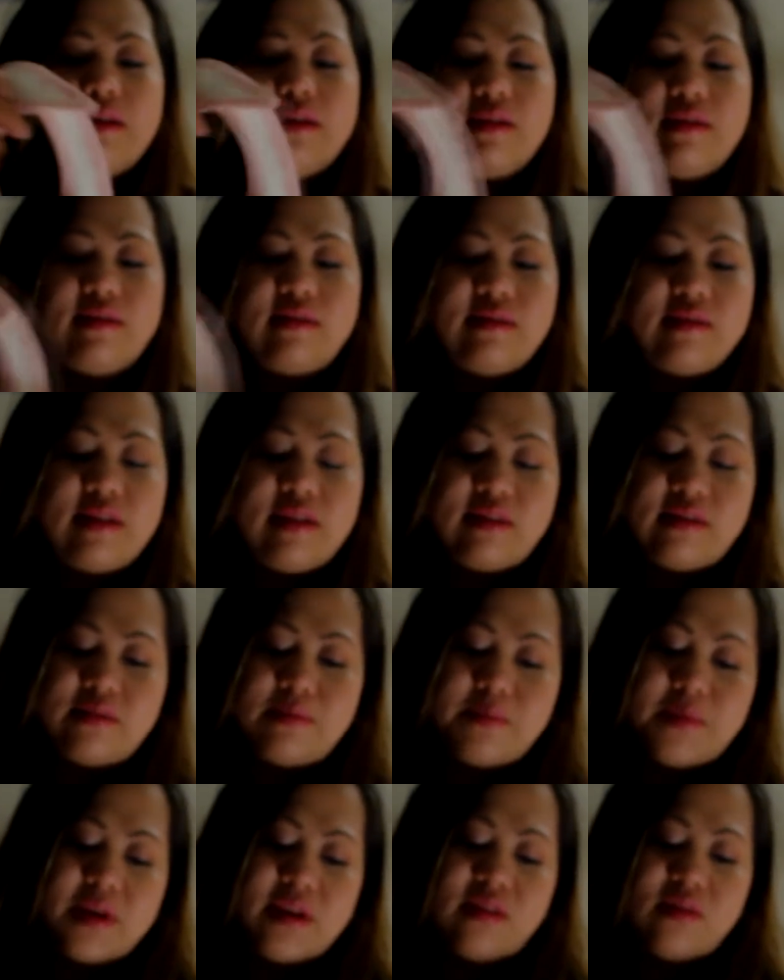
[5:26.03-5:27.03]
six
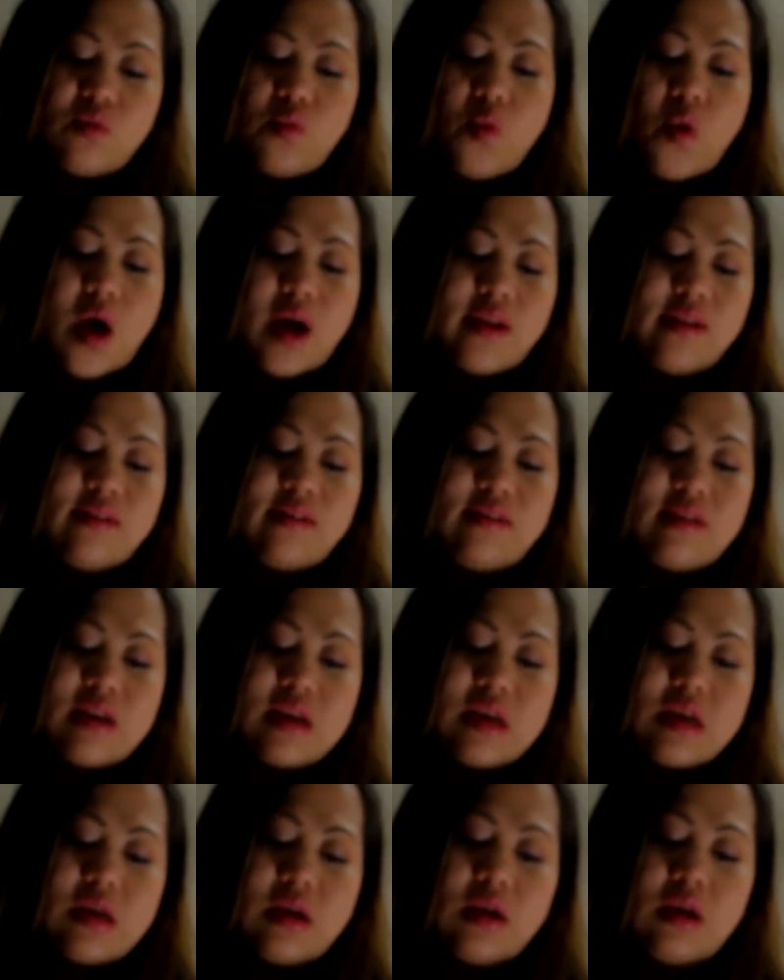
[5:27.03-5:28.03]
piece
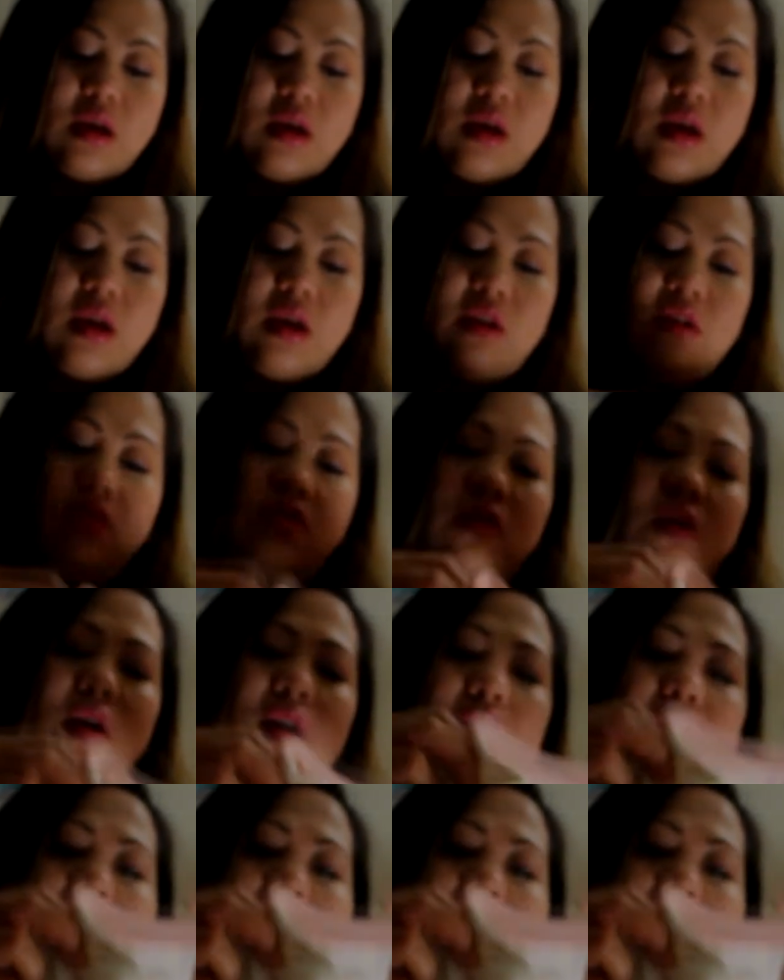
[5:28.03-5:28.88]
onesie, so it